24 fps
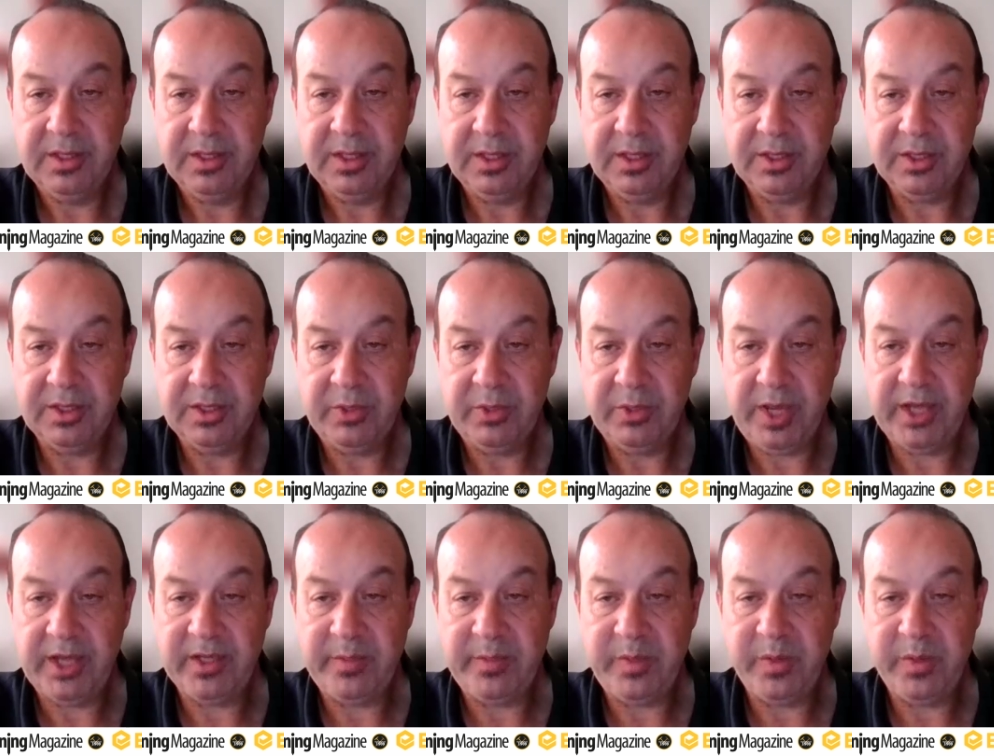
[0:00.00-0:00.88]
and so we
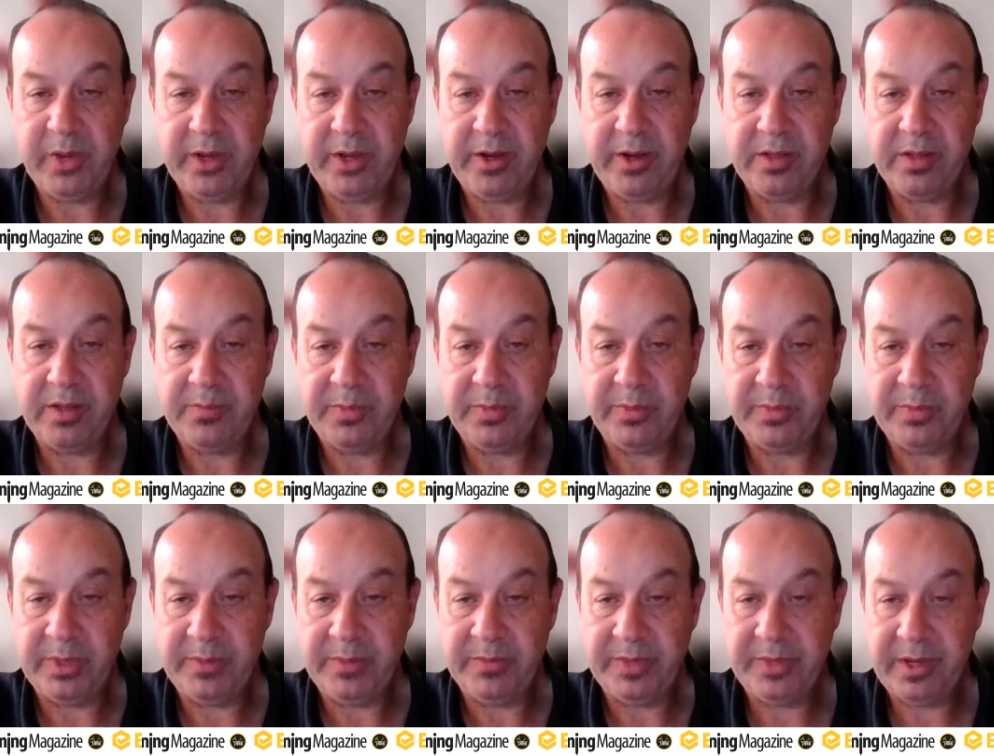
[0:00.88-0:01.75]
actually promote a
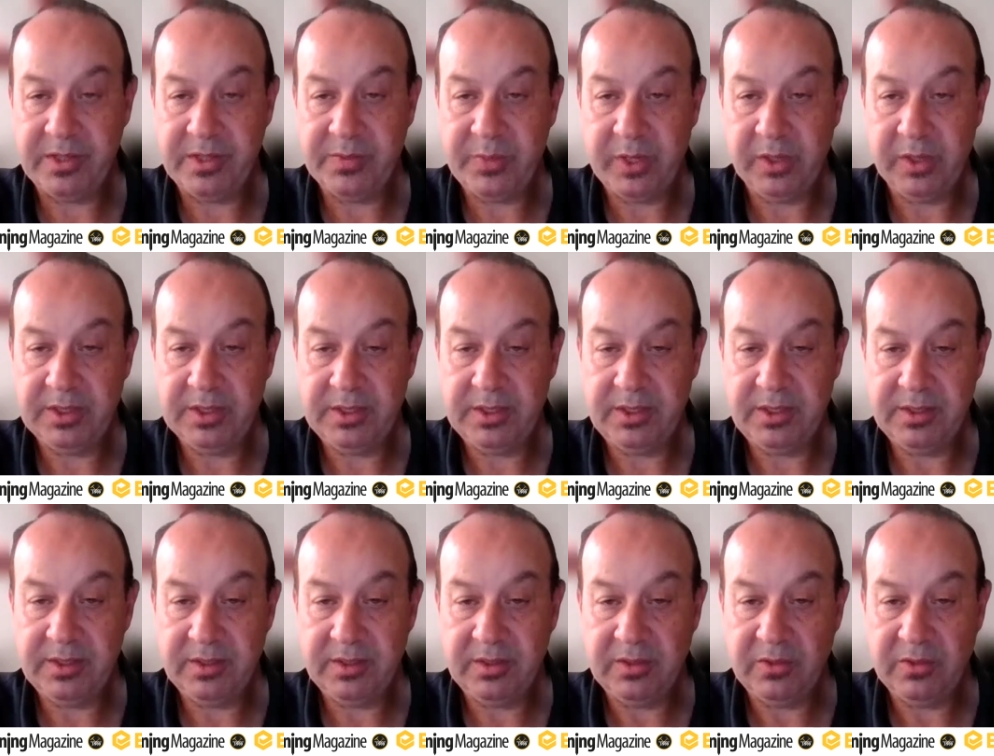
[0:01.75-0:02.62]
those policies
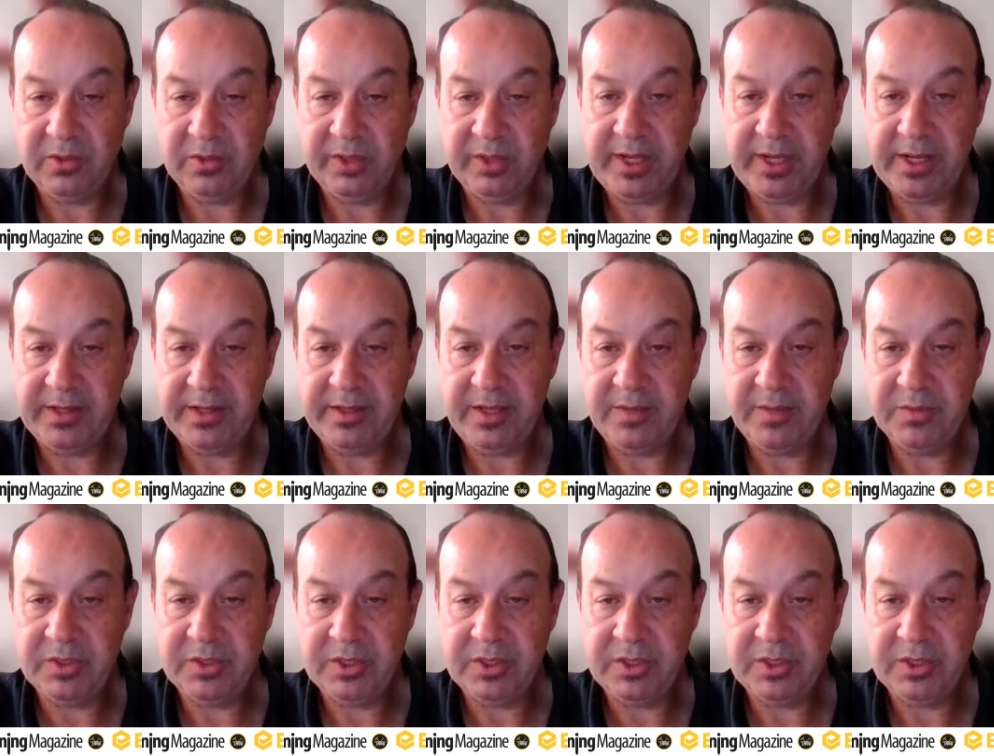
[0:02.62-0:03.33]
and coordinate them.